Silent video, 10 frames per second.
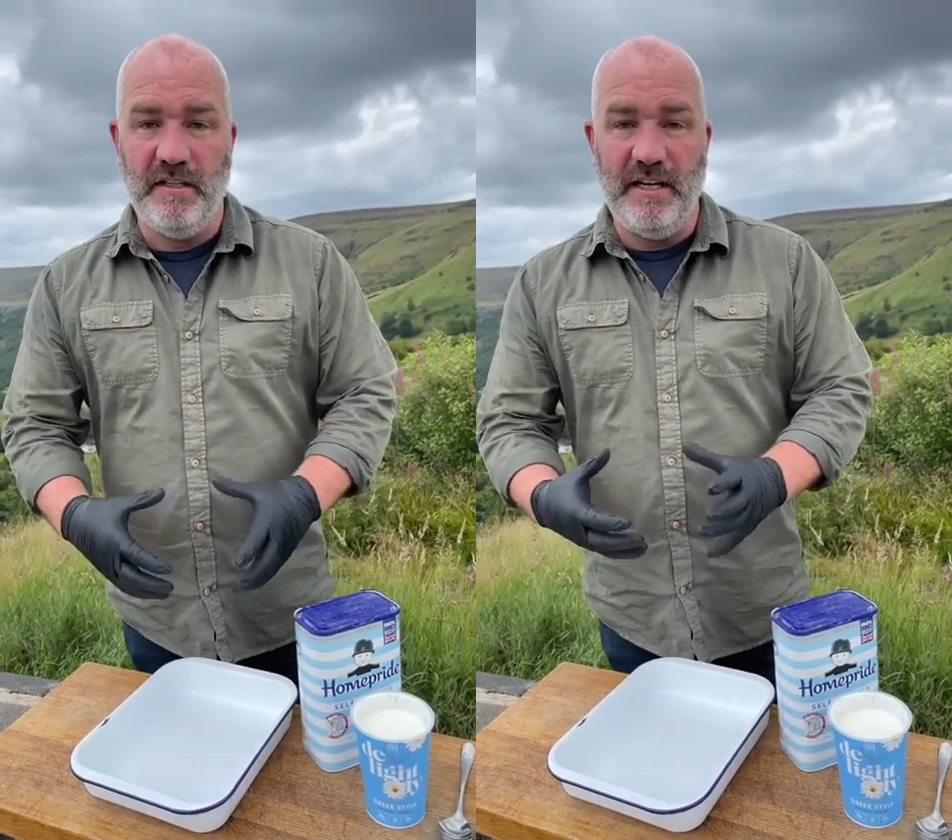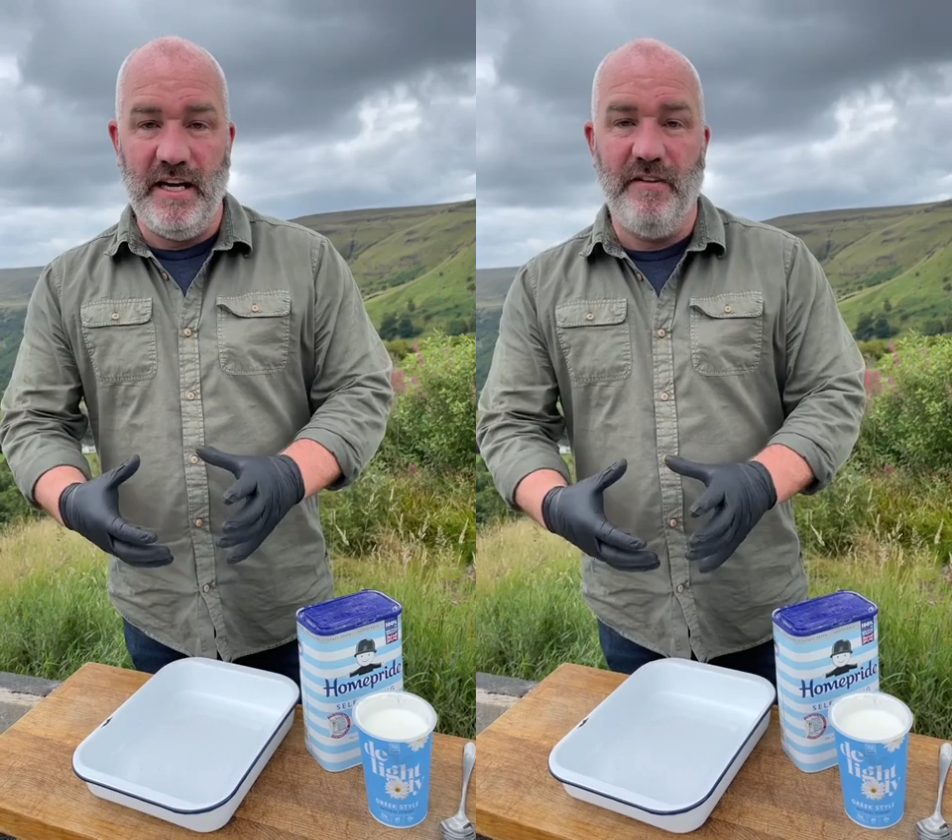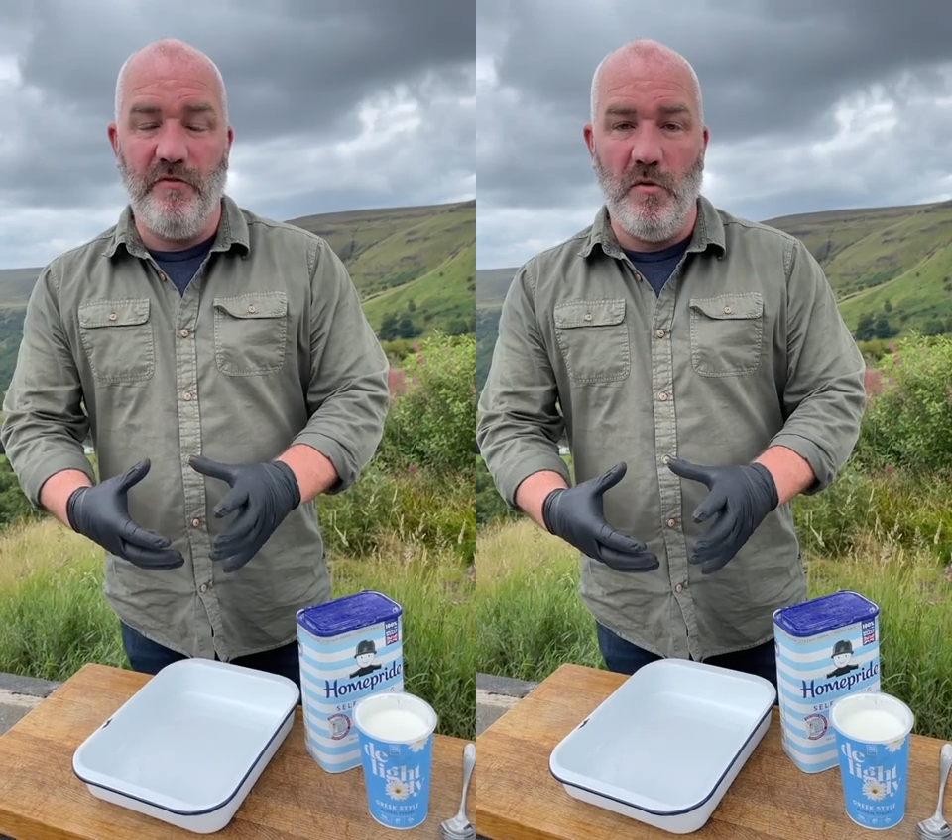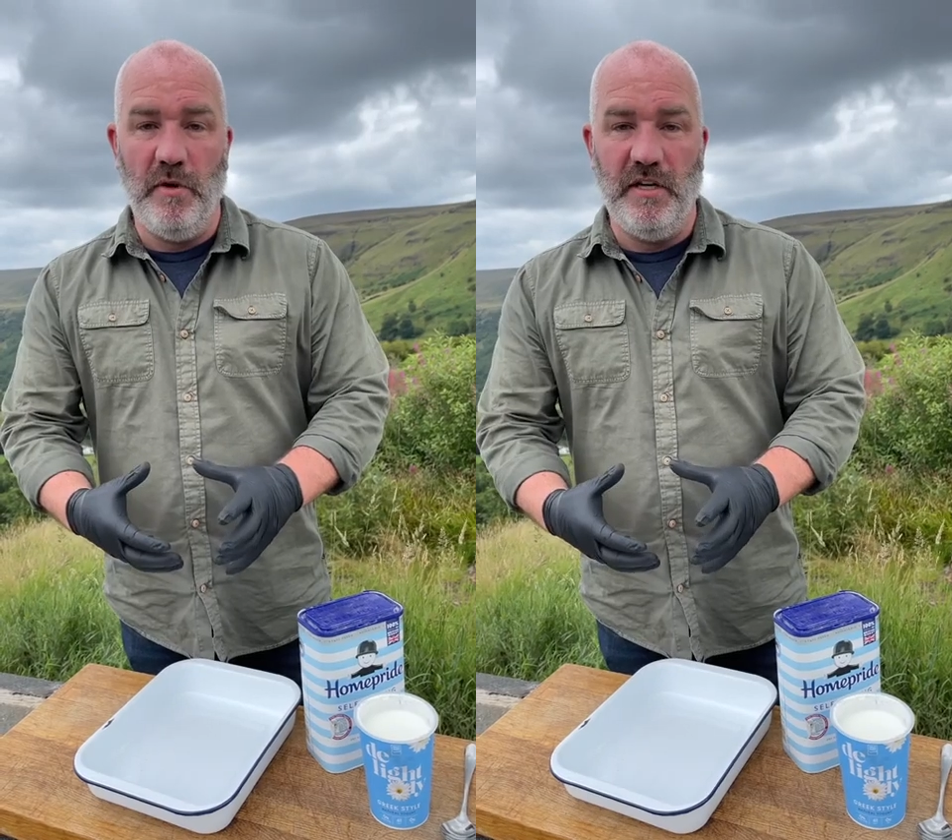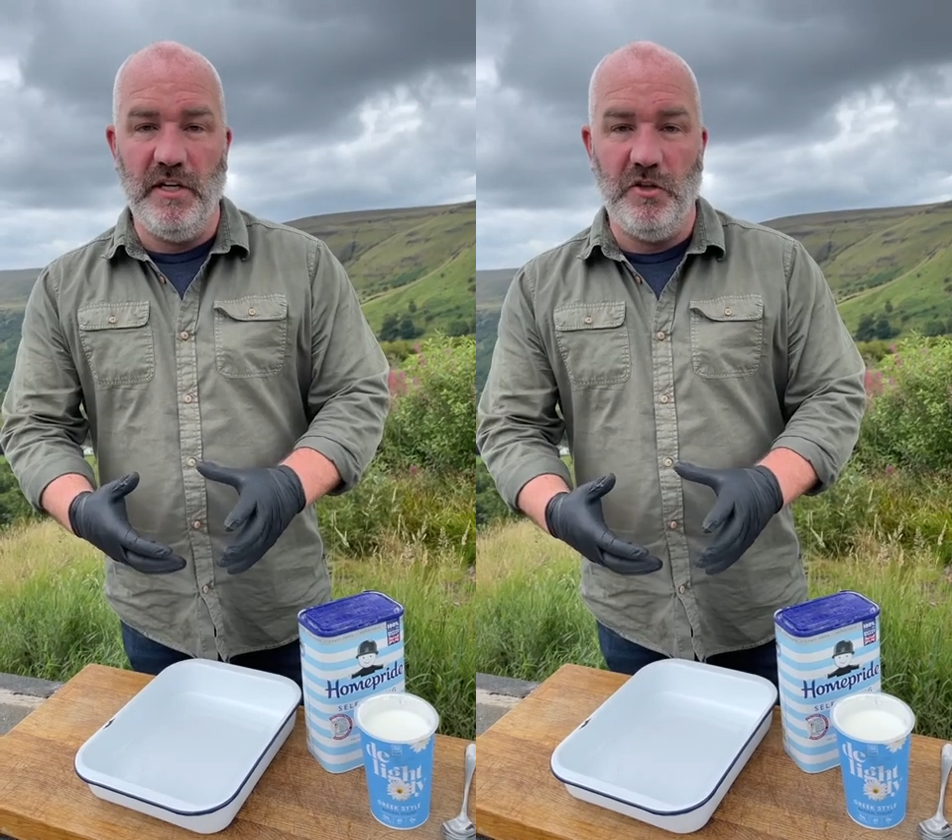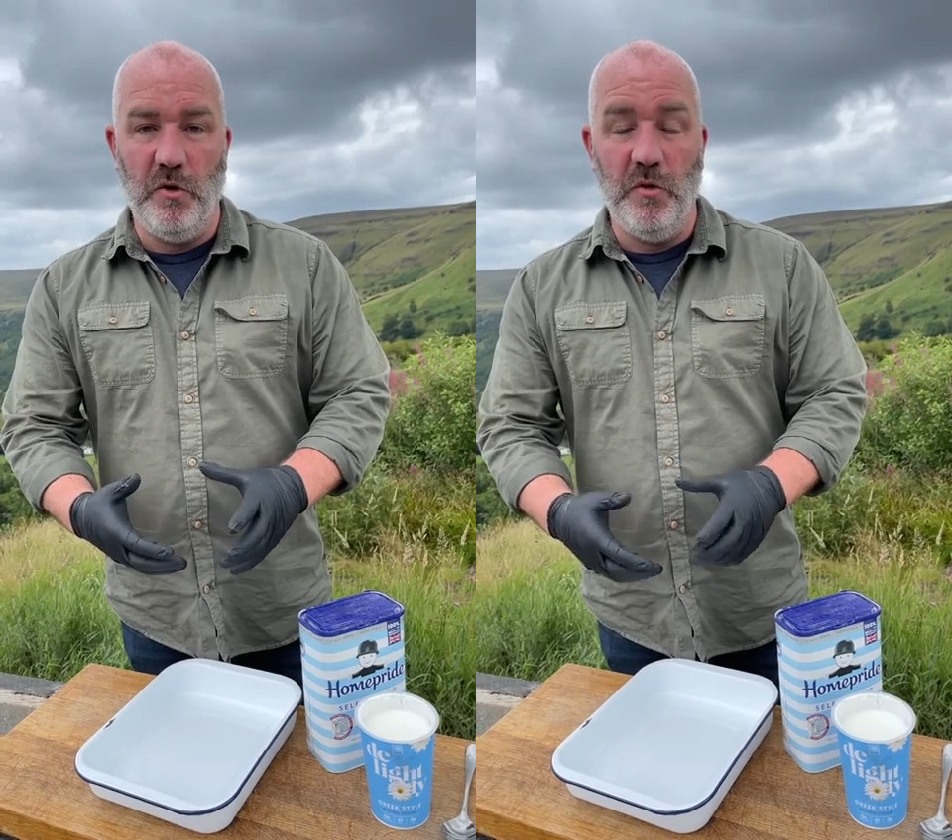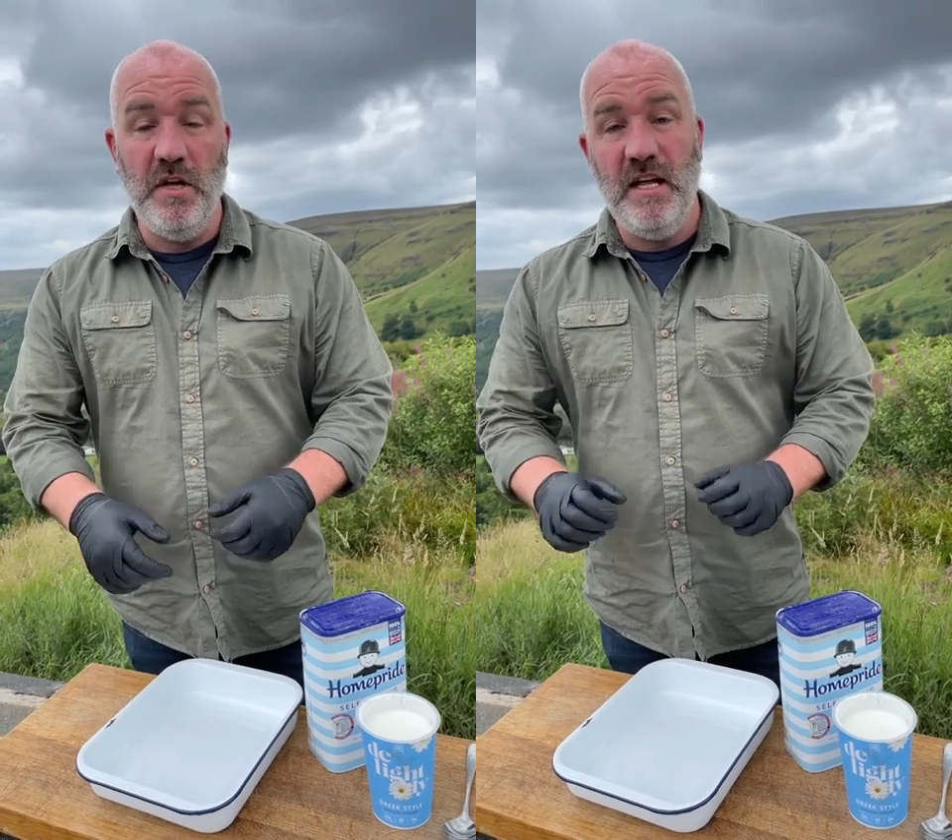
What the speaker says: get it formed into a dough,